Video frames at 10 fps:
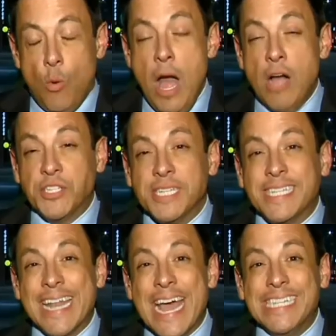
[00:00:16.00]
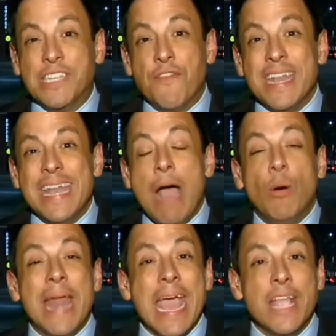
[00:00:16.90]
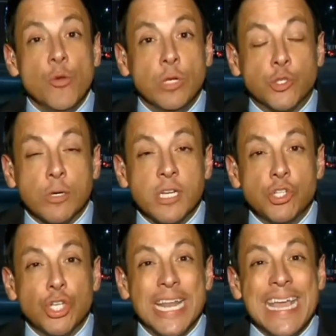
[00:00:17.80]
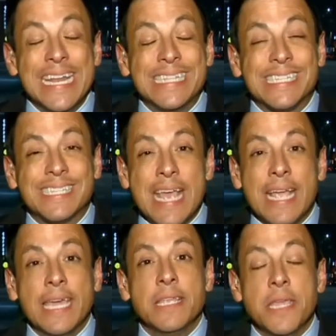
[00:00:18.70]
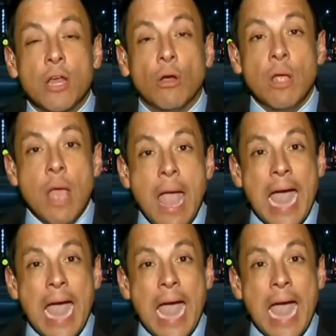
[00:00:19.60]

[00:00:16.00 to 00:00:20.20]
Well, Elsa, tonight's event, now an annual tradition in its second year,